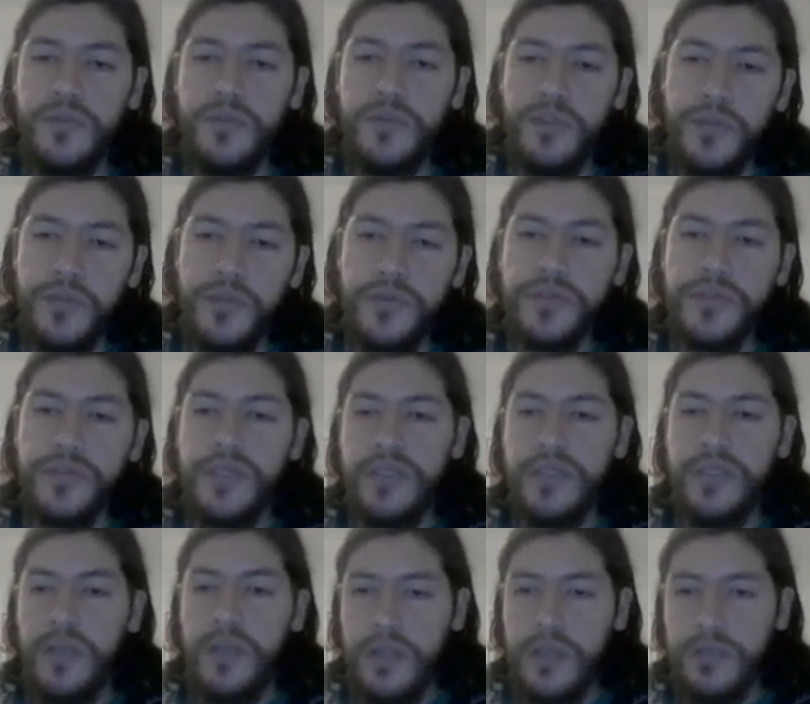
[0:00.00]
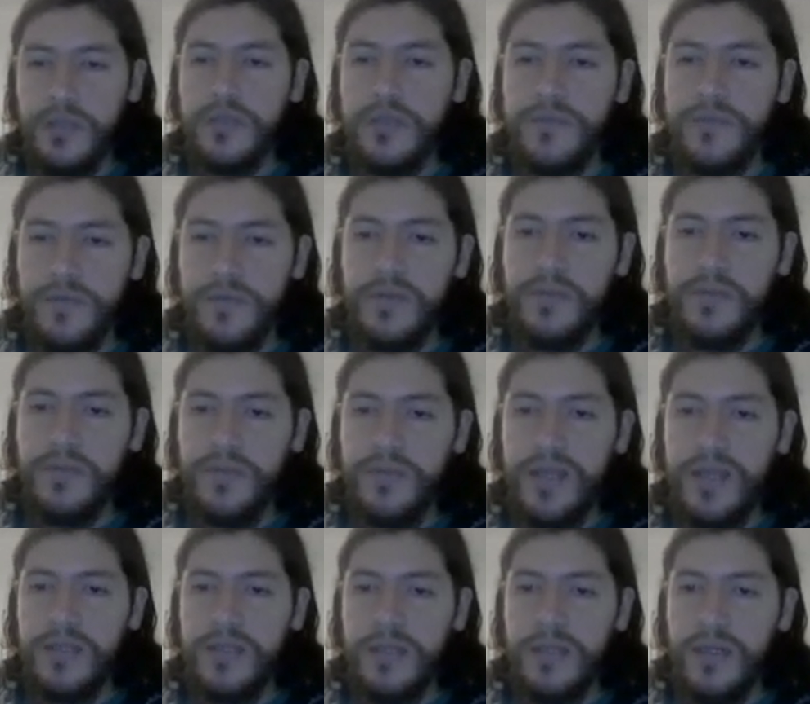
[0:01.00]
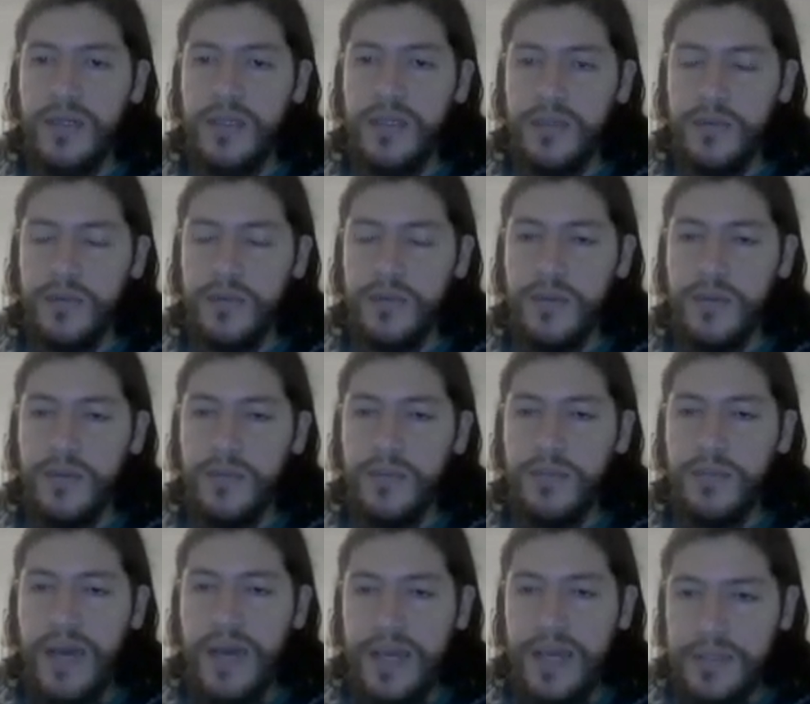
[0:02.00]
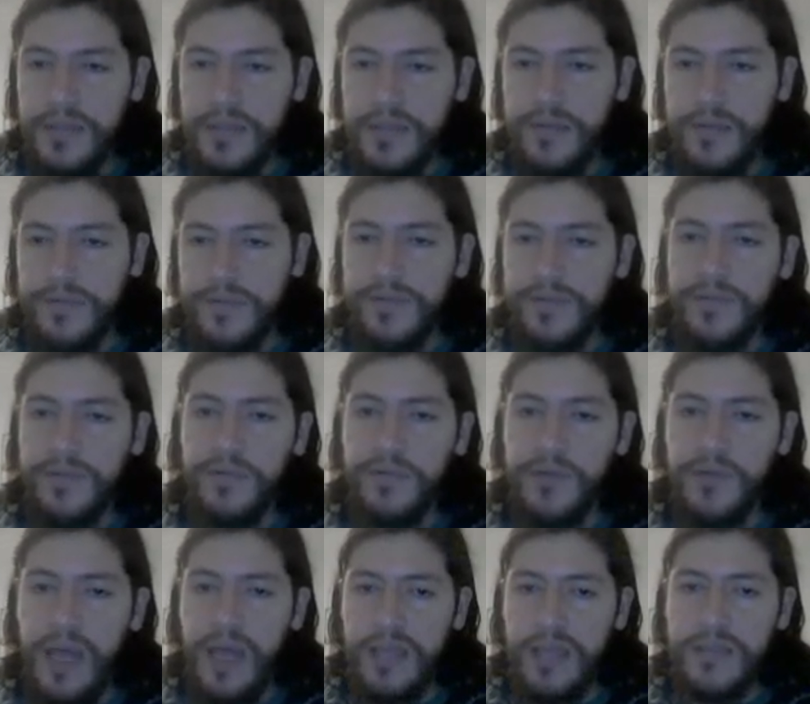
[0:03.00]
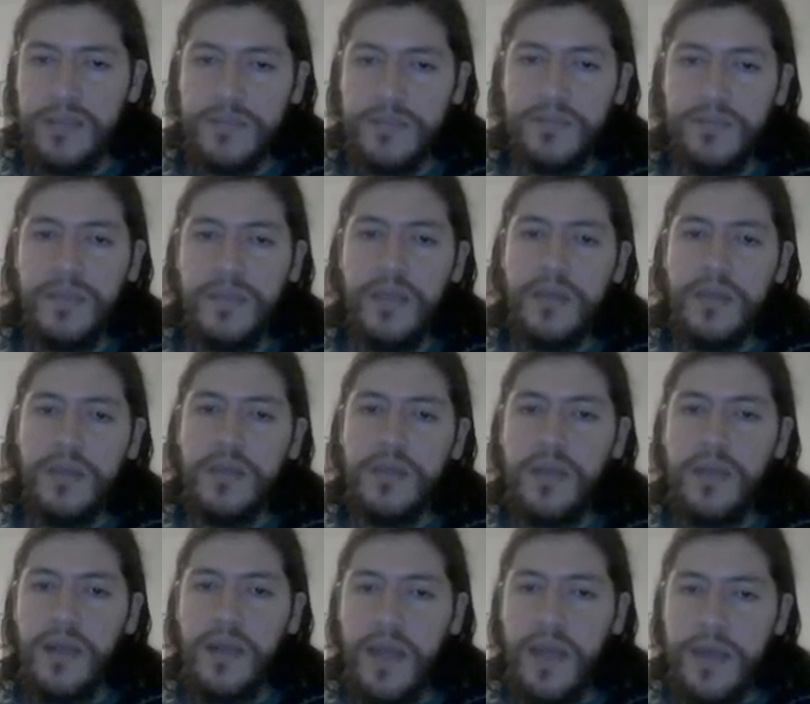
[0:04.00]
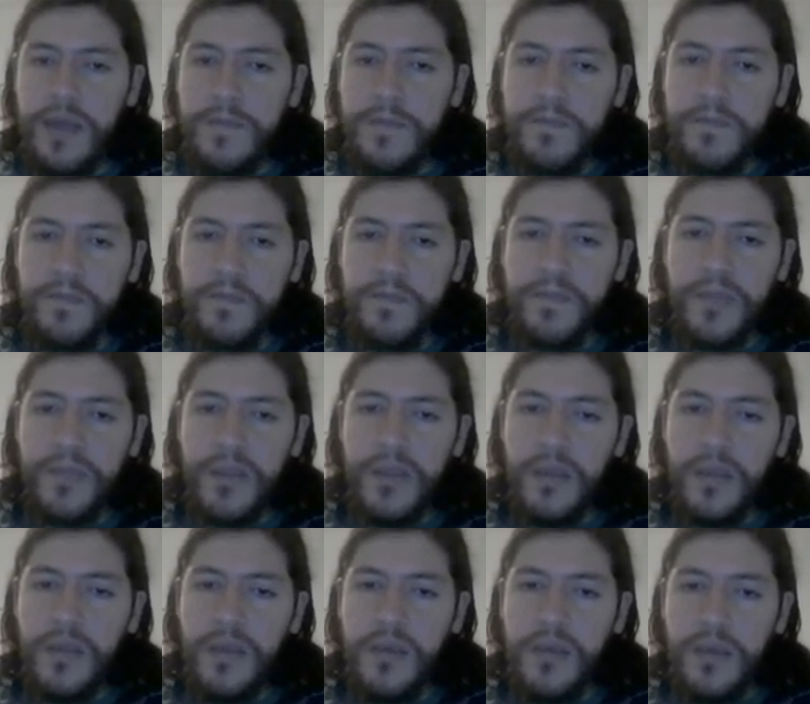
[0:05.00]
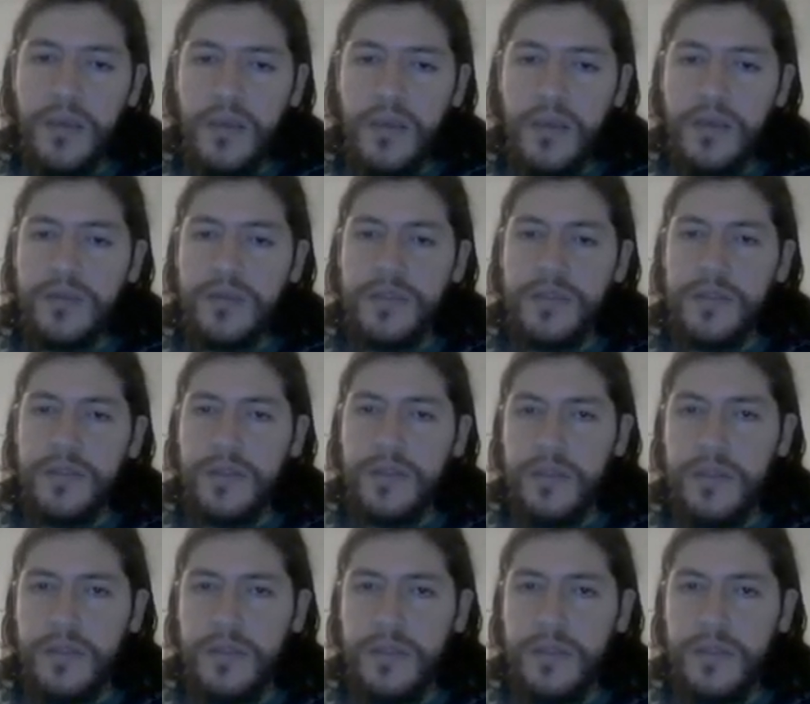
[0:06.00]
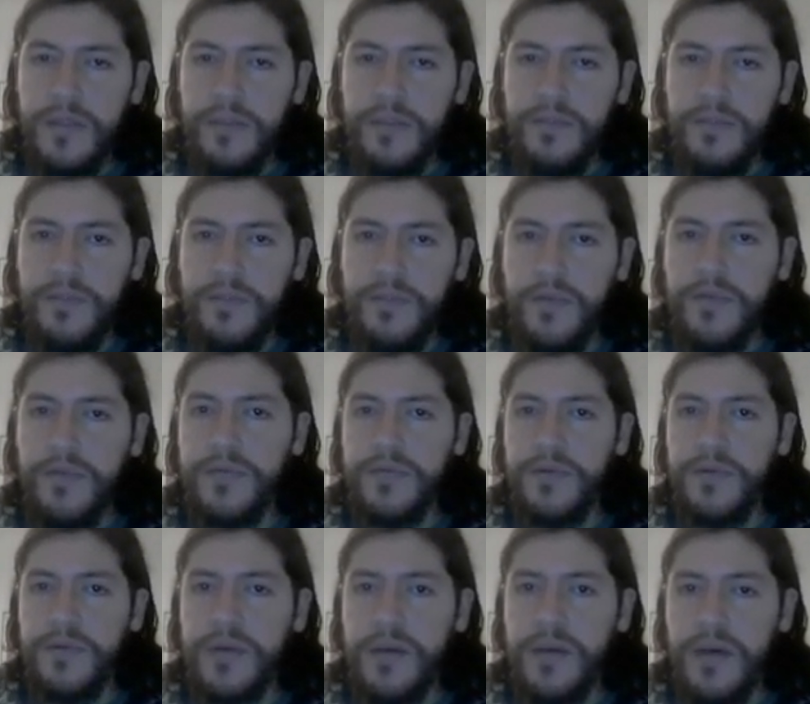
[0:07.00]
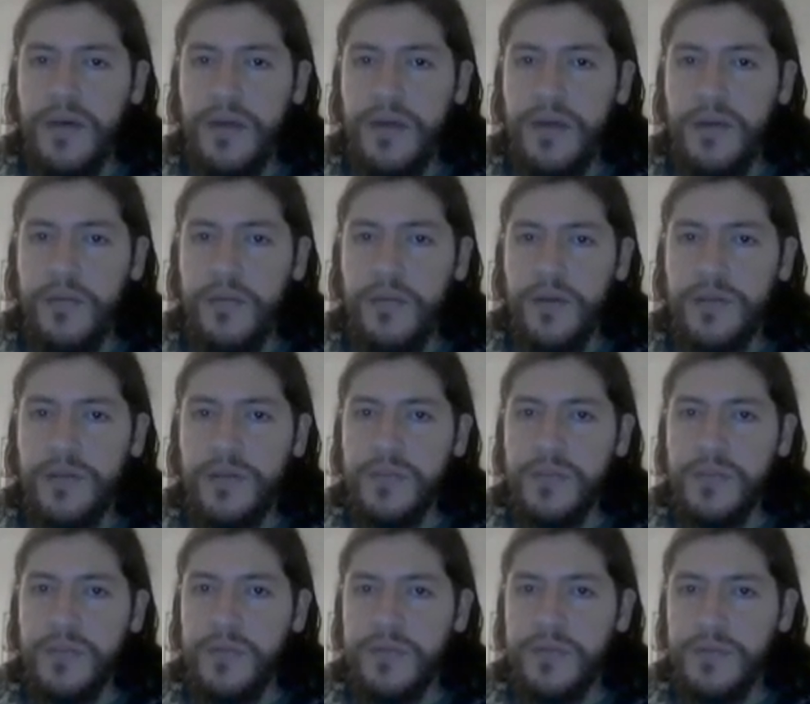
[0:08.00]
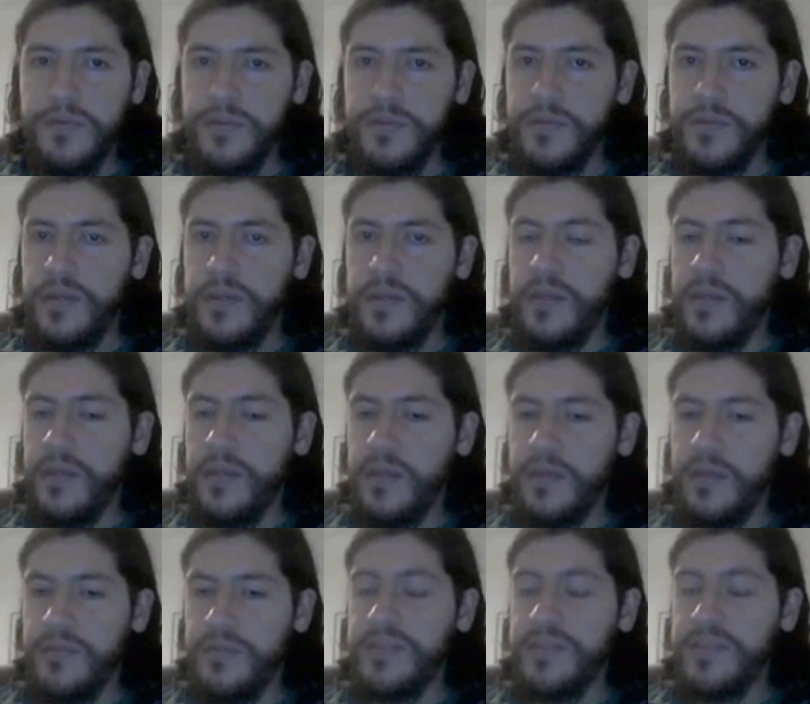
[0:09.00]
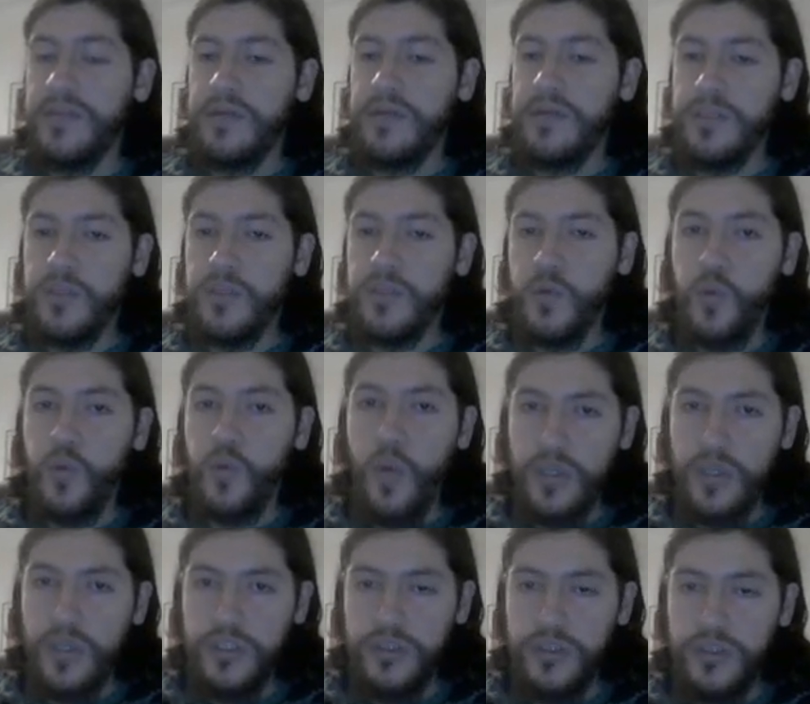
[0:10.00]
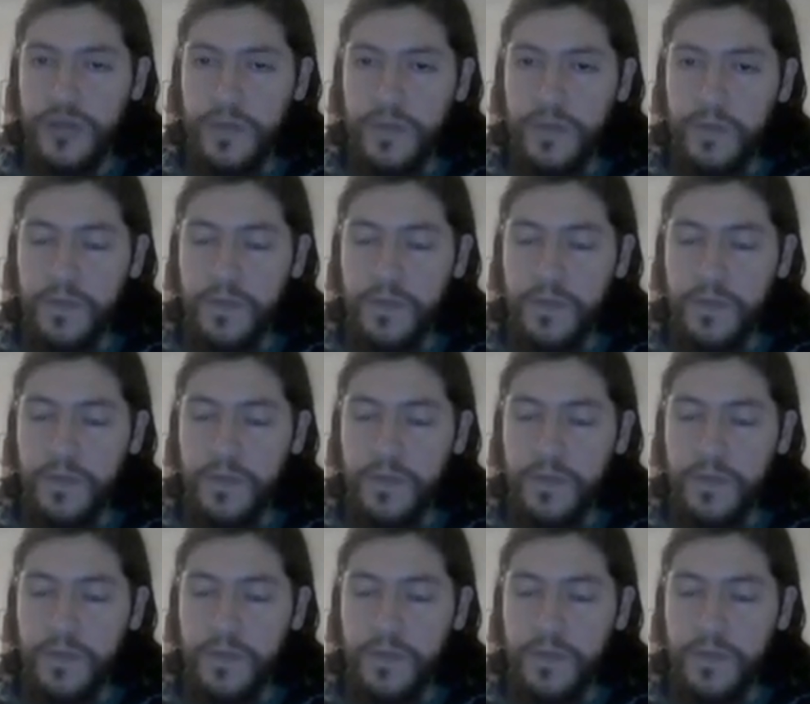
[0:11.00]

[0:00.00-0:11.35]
tutors and directors from the practical path of UNAT, Lillet. And of course, I want to move to the research question.